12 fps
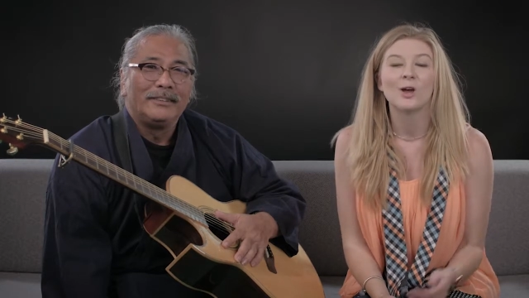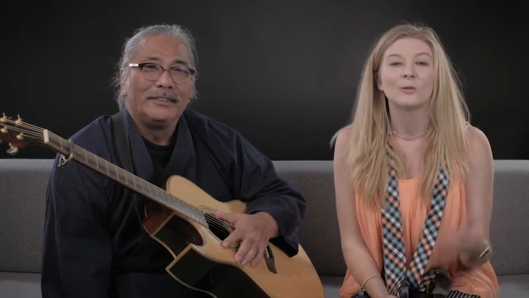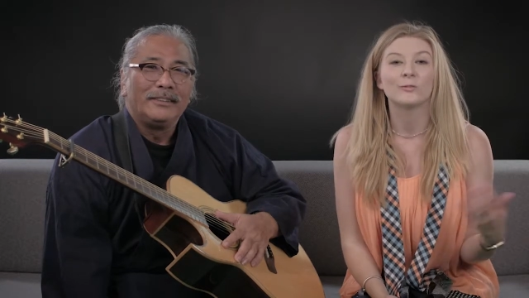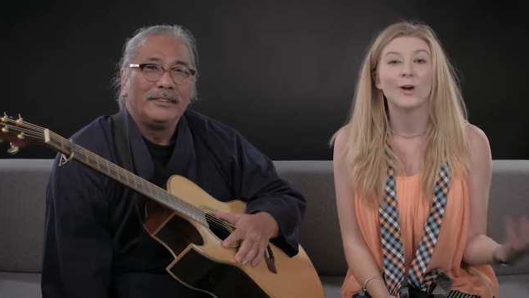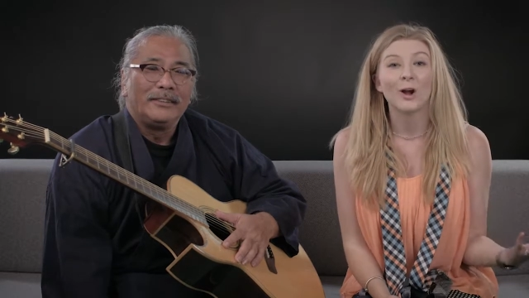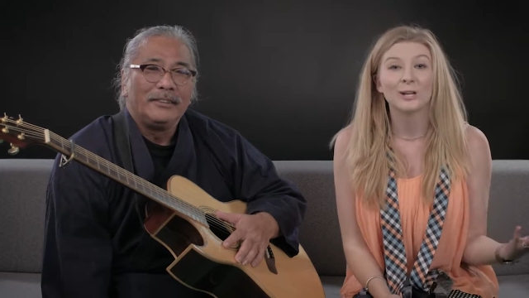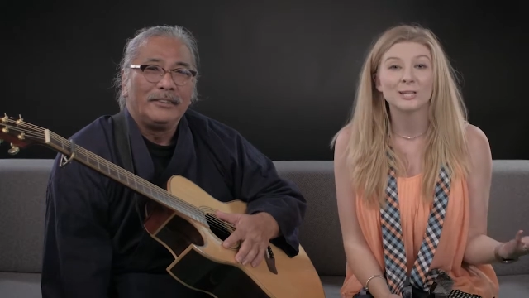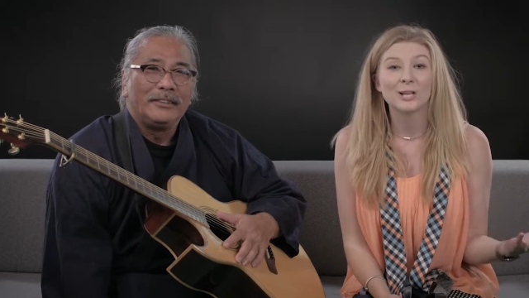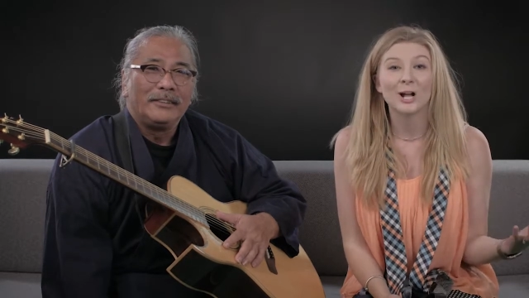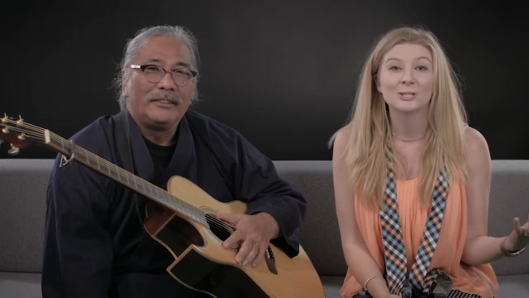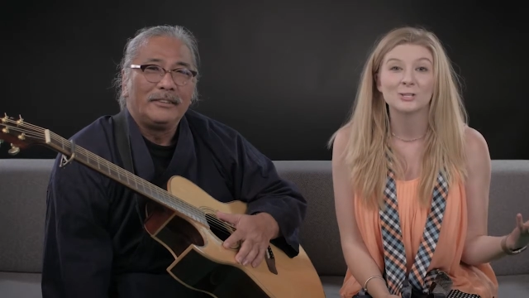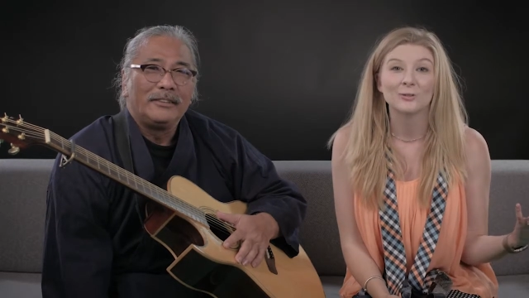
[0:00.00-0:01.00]
Speaker 1: We've already
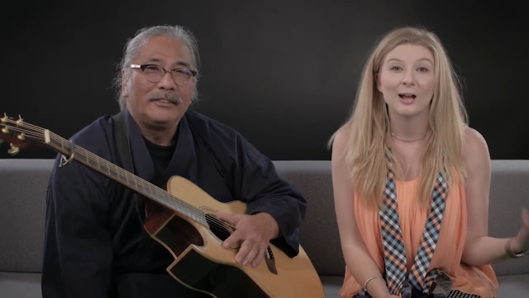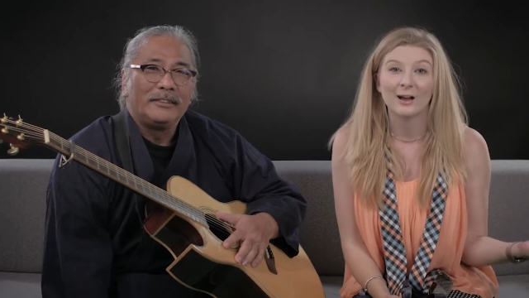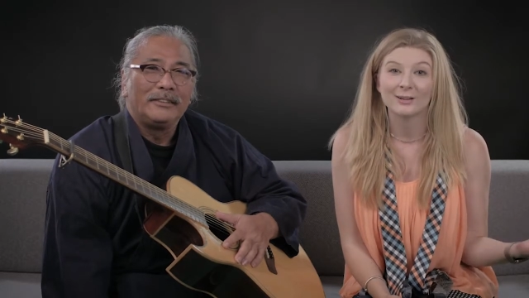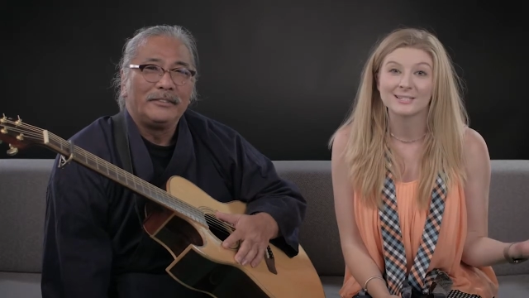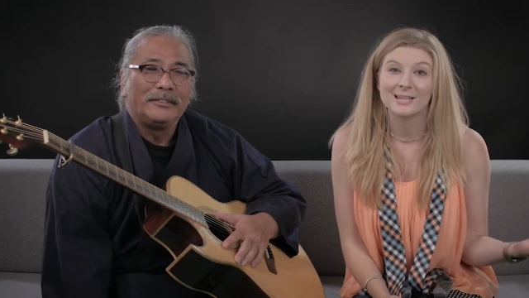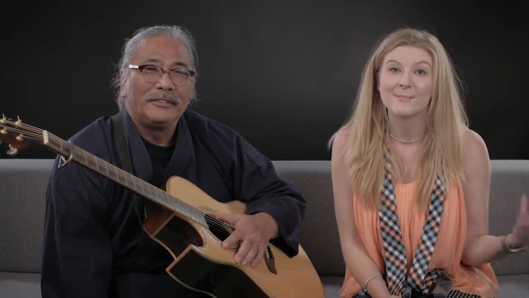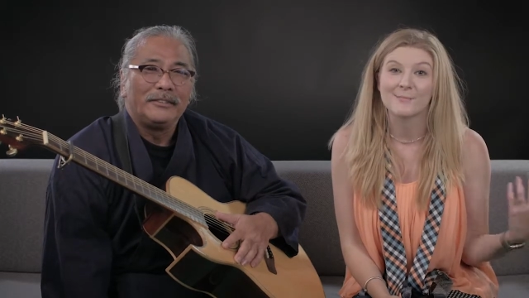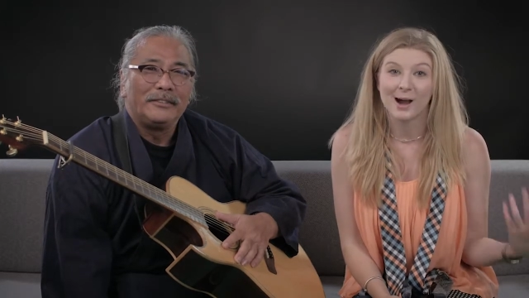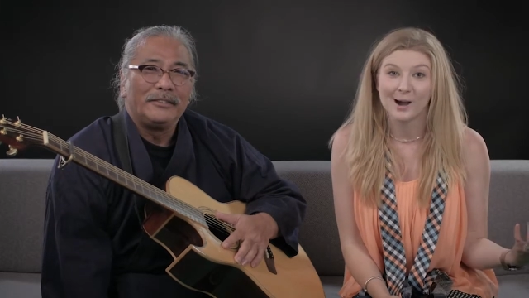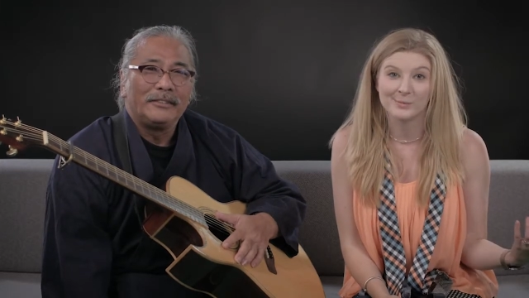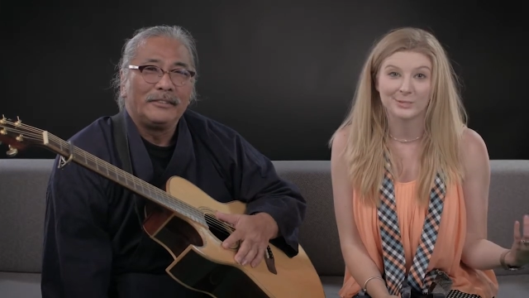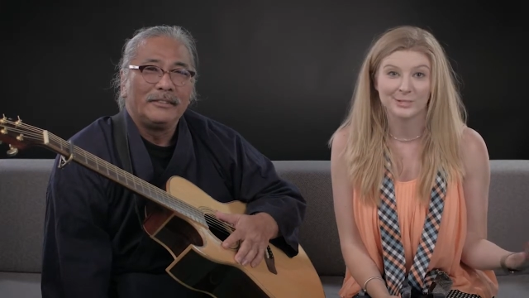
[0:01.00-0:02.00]
taught you how to say
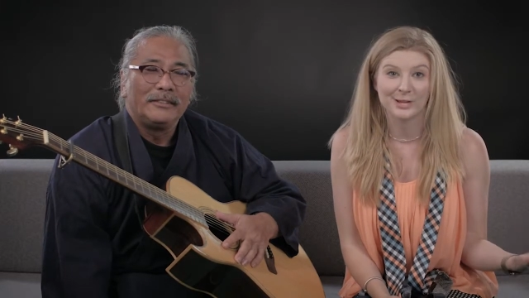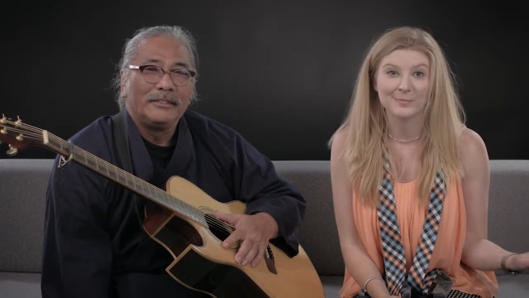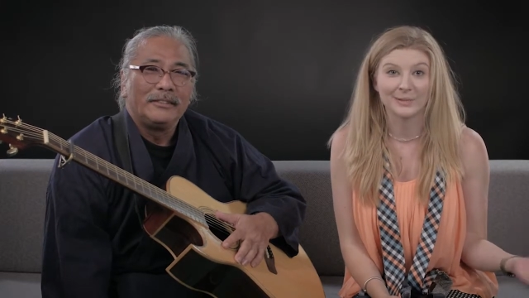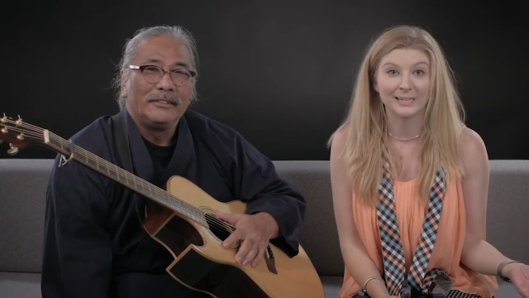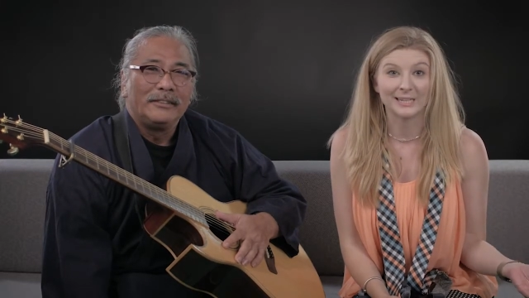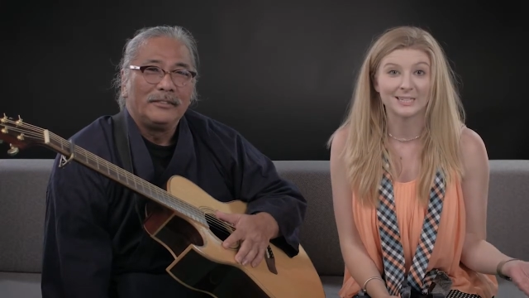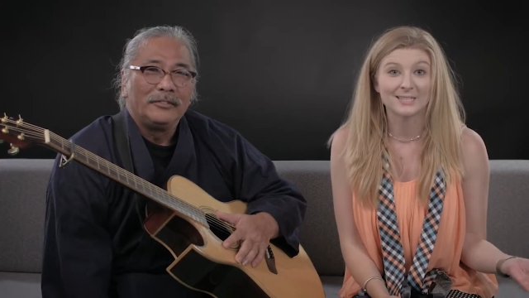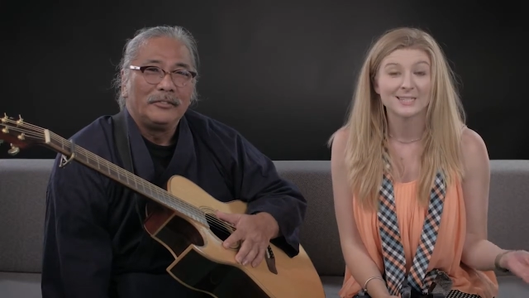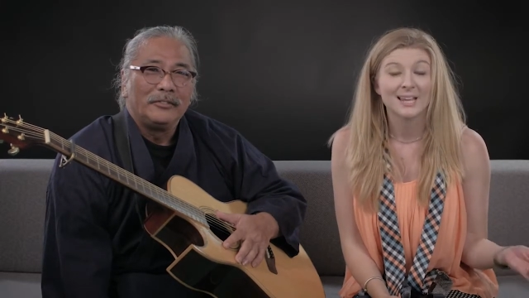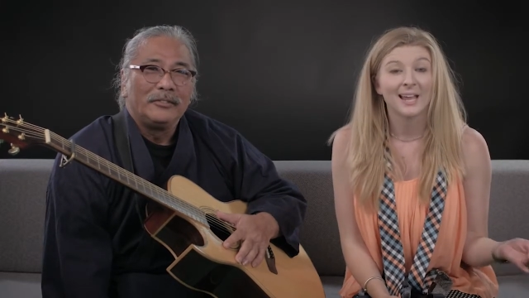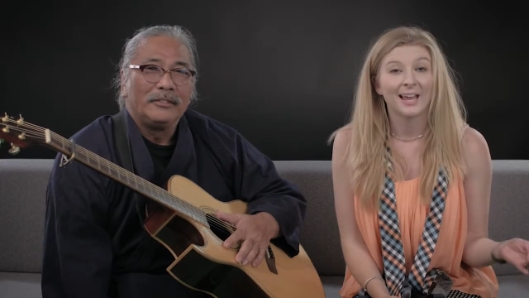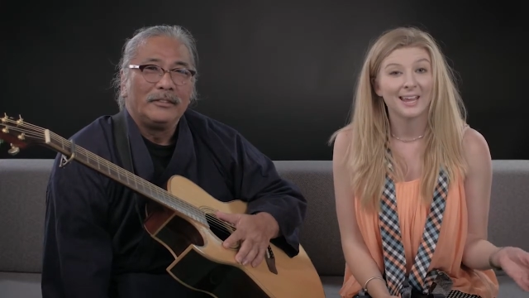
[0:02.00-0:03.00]
mom in Japanese,
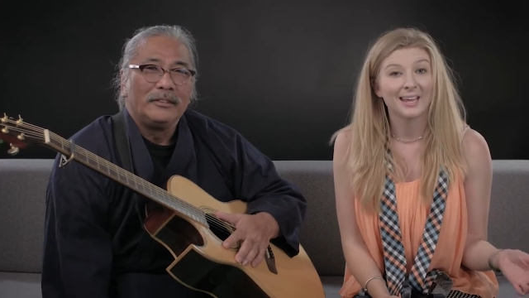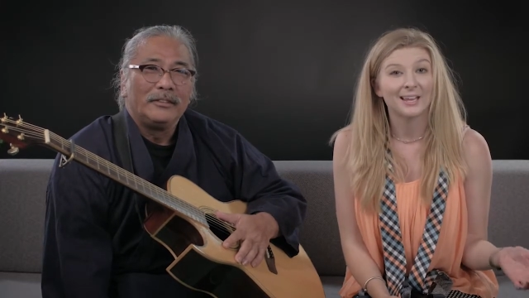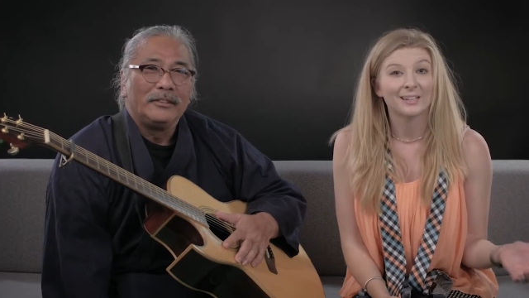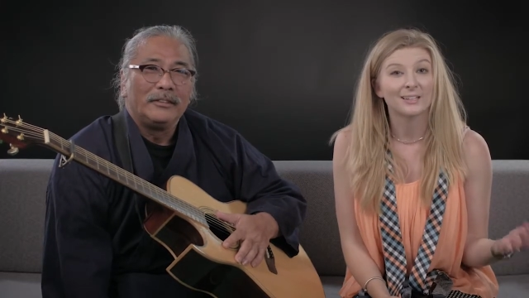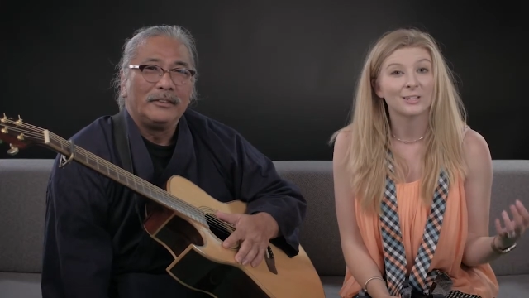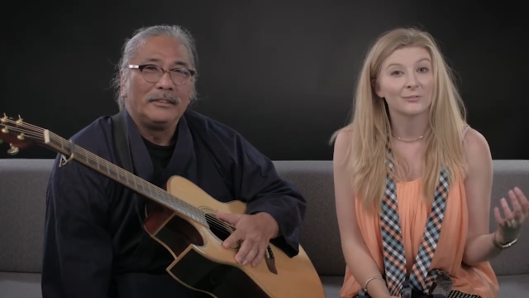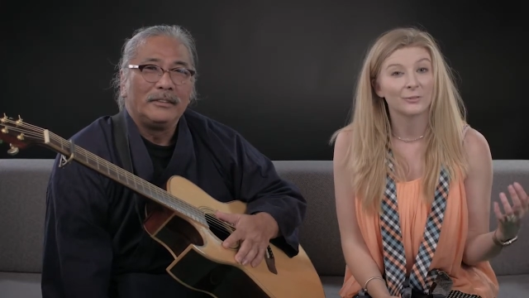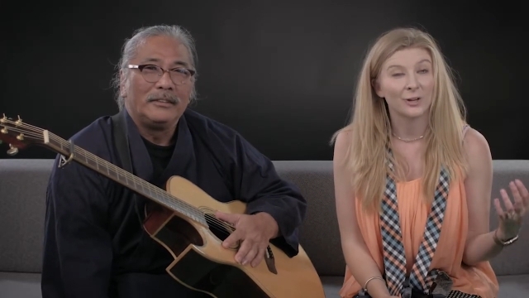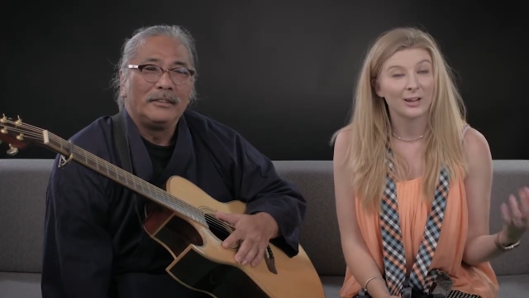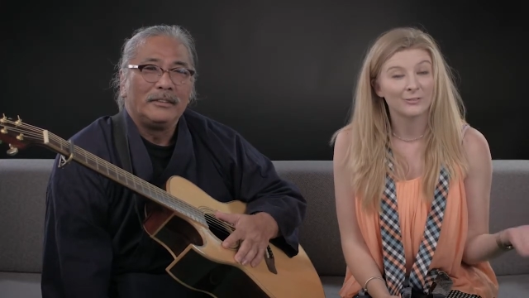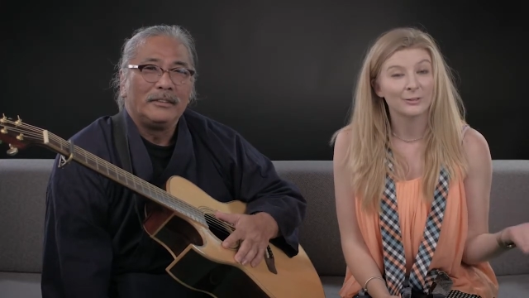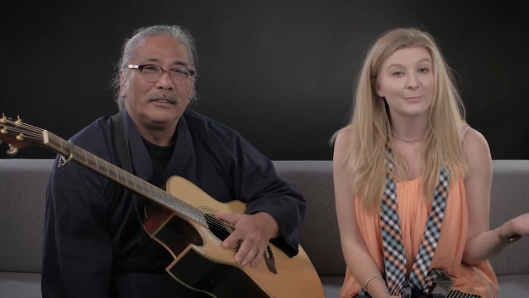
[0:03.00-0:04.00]
and for
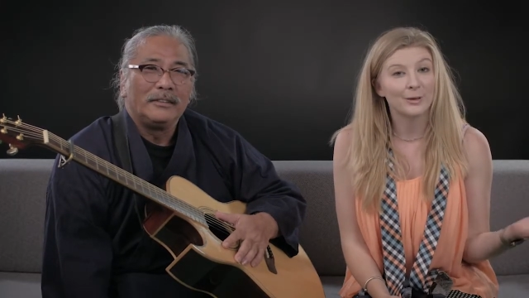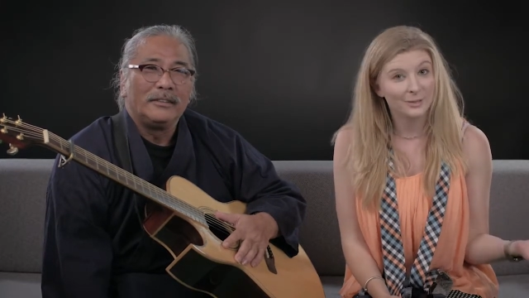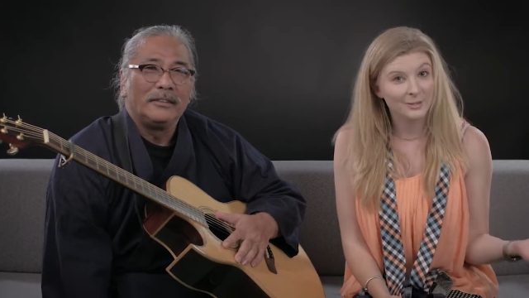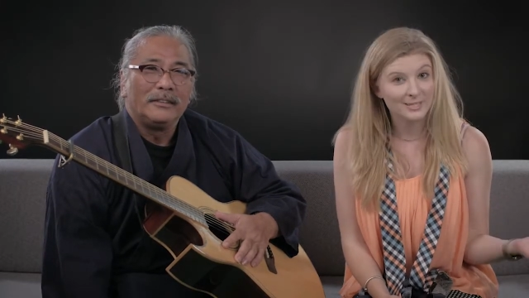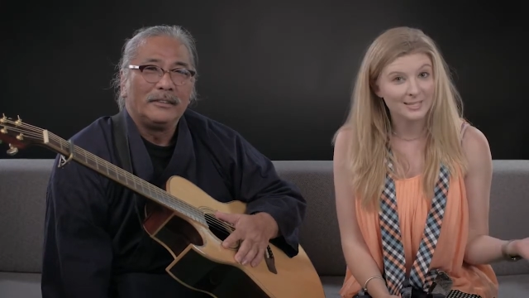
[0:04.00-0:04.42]
every Mother's